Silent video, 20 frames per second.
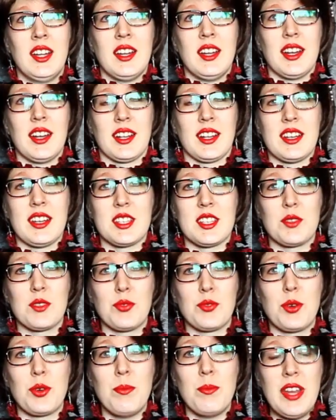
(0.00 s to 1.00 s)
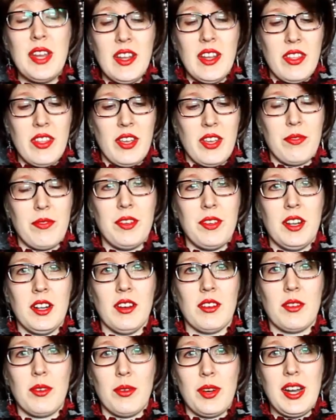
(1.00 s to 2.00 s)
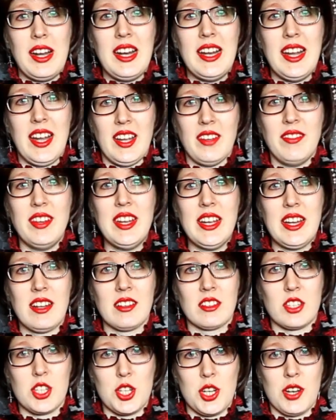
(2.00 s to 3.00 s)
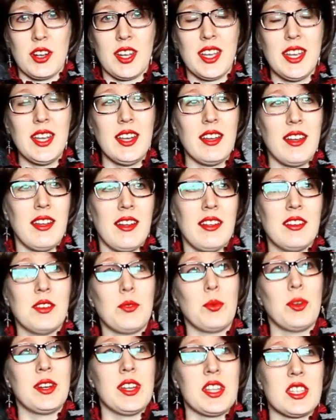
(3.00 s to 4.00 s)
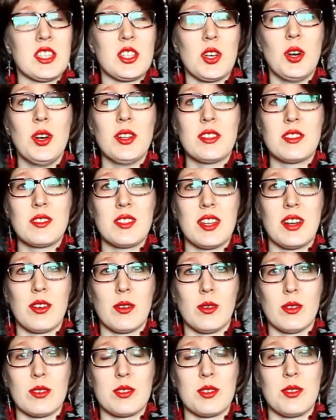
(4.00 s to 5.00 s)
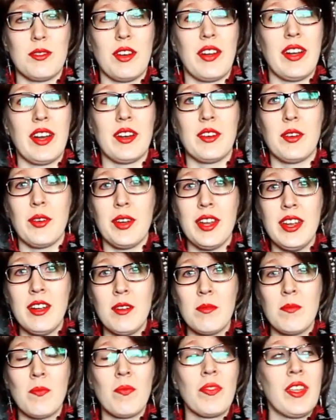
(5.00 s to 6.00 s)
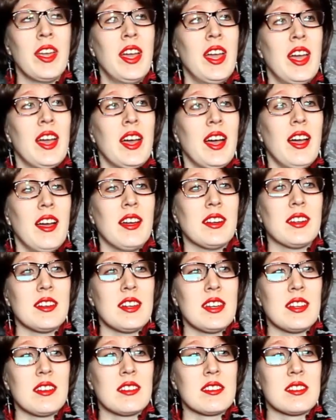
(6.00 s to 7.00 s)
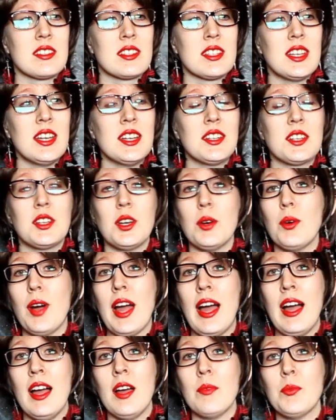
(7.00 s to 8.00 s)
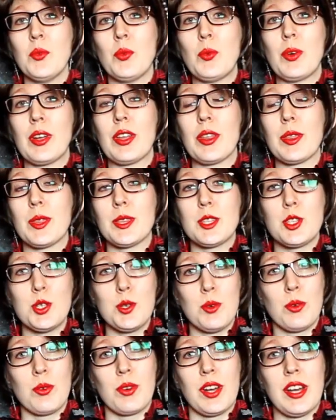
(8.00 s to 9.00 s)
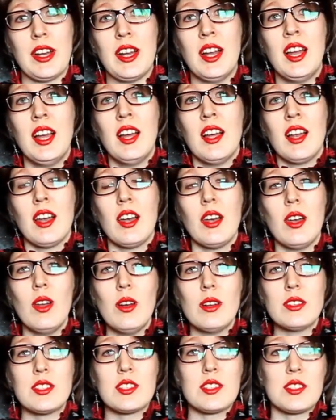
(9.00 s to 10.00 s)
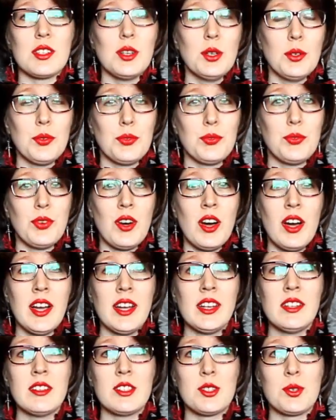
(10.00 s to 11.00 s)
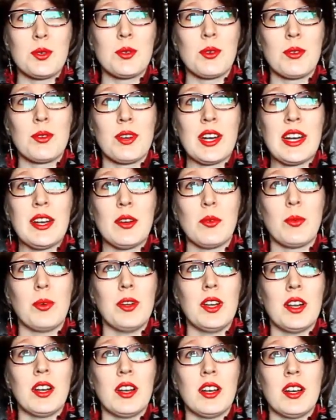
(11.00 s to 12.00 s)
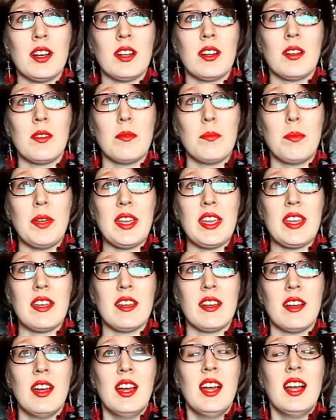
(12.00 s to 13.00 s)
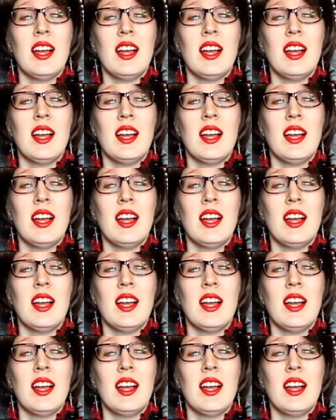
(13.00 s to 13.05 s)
at least for me, they feel really heavy and chunky, and when it's hot they're also very annoying. And instead go ham with jewelry. Lots of fine jewelry will be